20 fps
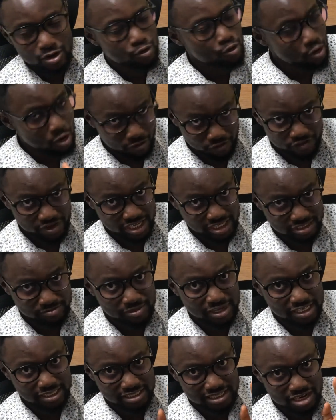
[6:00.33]
No offense,
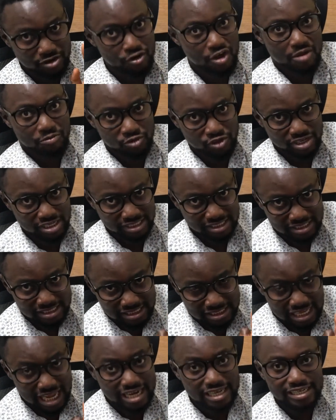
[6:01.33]
but they are not up to the
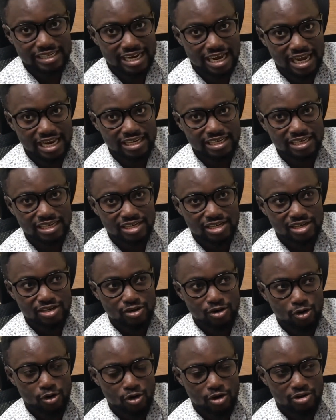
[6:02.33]
standard
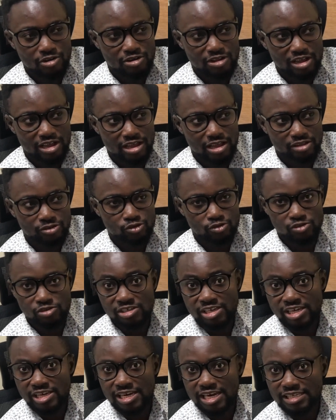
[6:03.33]
to
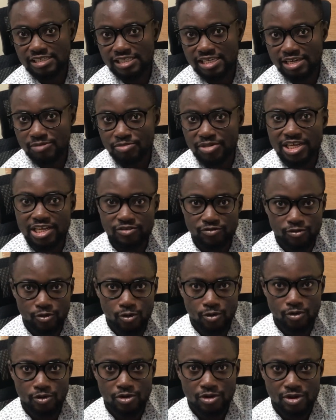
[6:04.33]
say, let's say, play
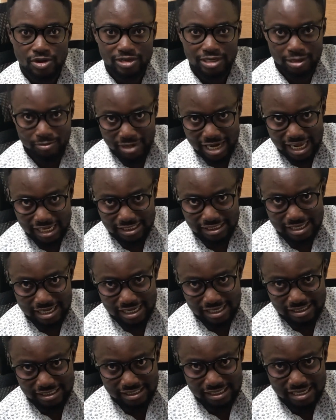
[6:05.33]
for the Black
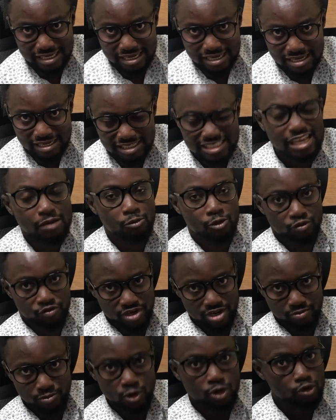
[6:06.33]
Stars. Some of
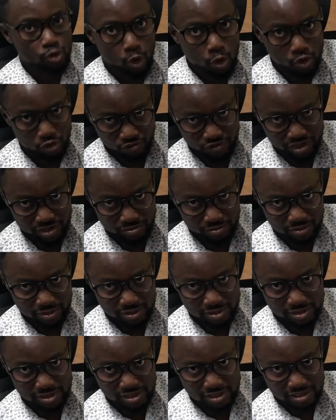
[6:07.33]
them, not all of them.
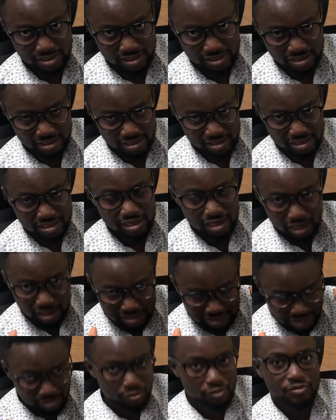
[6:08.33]

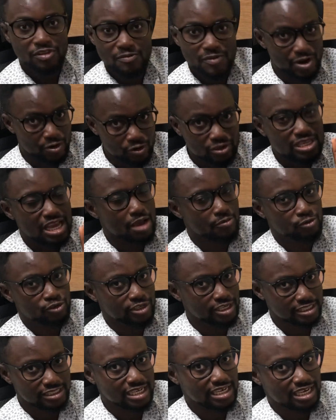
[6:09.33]
Some of them are not up to
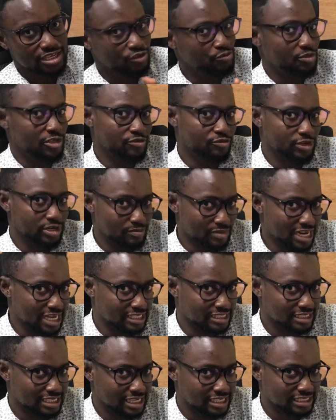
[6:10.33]
the standard to play for the
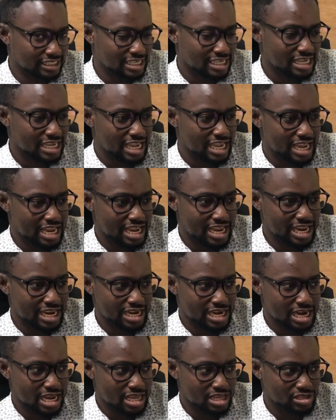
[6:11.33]
Black Stars.
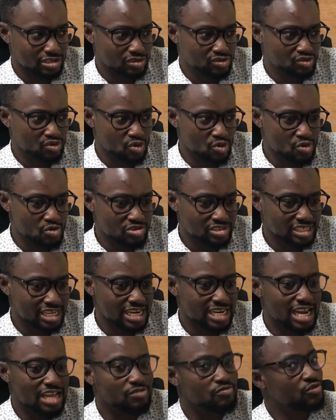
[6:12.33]
And so
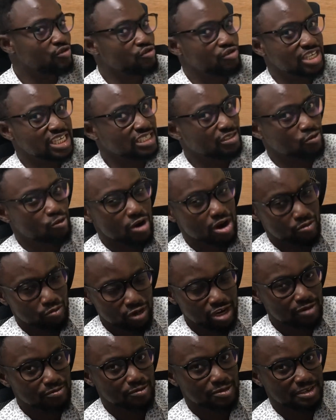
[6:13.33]
saying that we should just go and
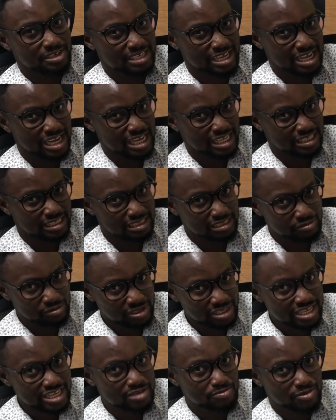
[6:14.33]
bring the
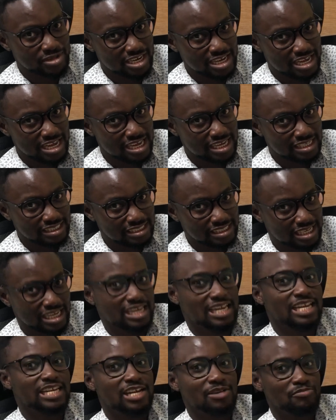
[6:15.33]
new players
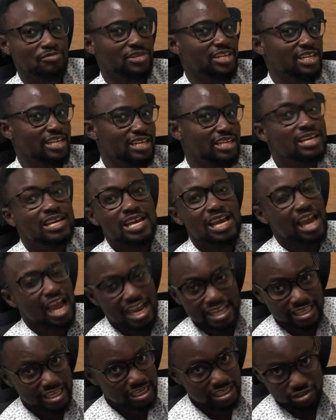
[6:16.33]
and let them play,
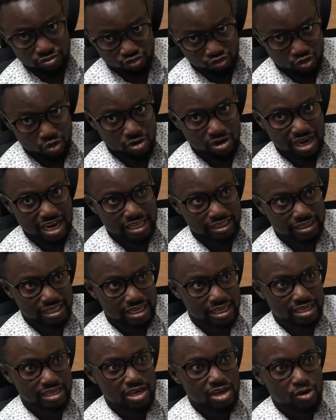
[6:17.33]
I think is wrong. I
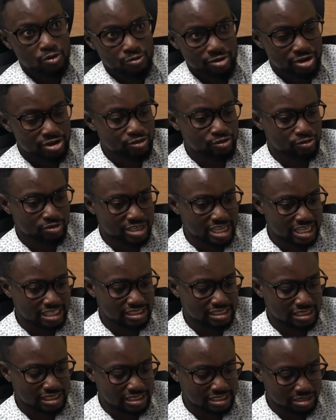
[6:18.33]
think we need to
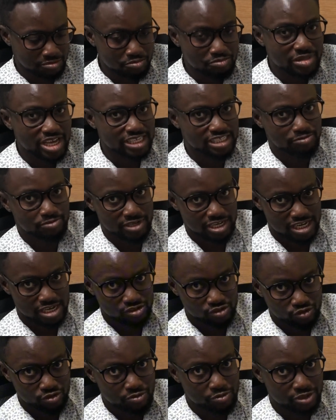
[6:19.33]
get the best
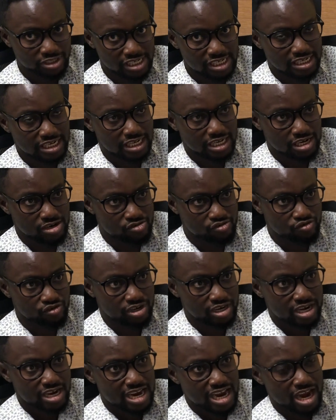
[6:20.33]
players to represent the country
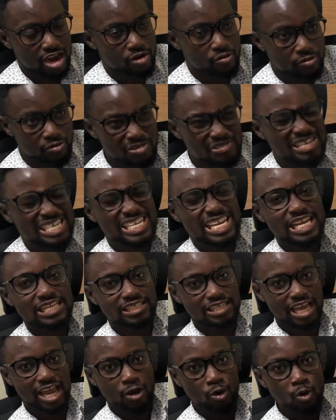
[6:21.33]
and
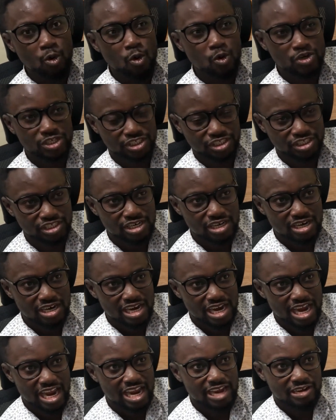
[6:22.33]
get a coach
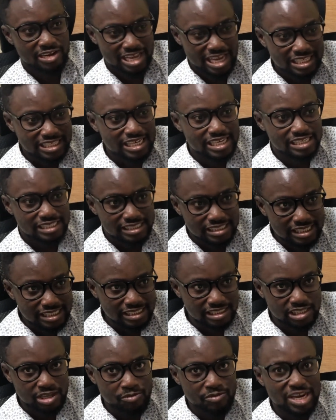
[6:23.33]
and get a
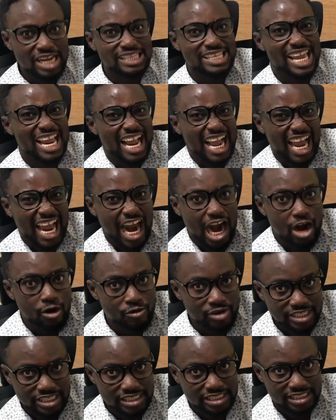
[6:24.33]
system that
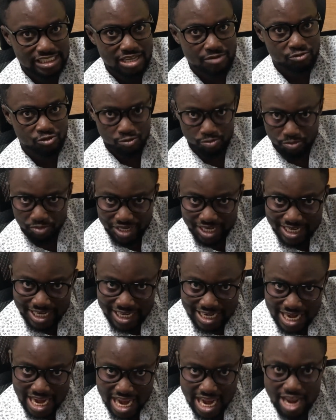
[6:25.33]
encourages them to
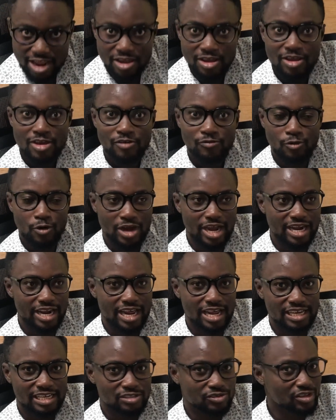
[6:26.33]
play for
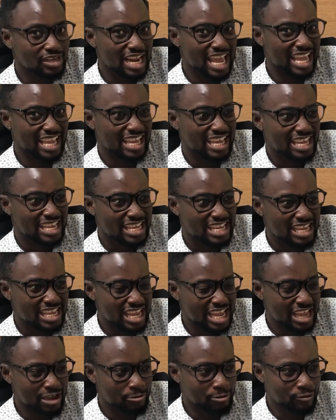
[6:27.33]
Ghana. It's not like
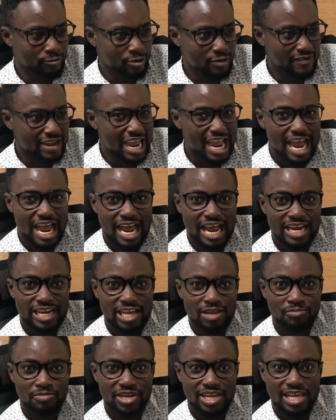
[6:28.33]
we've never had
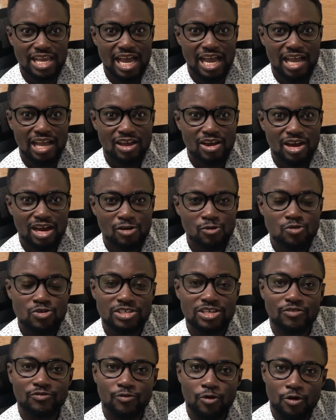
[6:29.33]
a player who
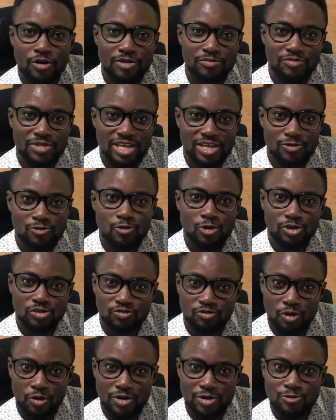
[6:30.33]
is a foreign player, who
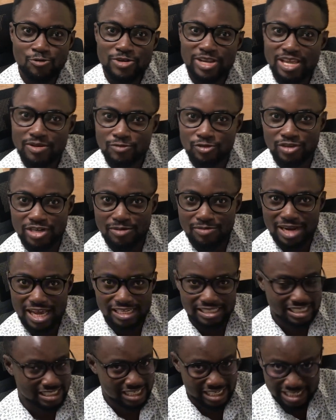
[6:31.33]
was foreign, who came to the
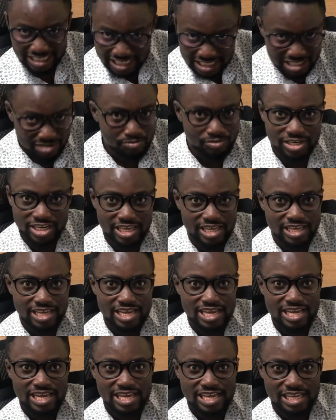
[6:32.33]
Black Stars and didn't play
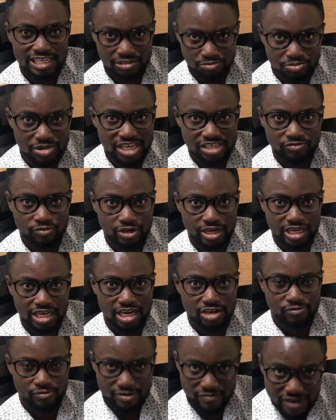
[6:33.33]
his best for the country.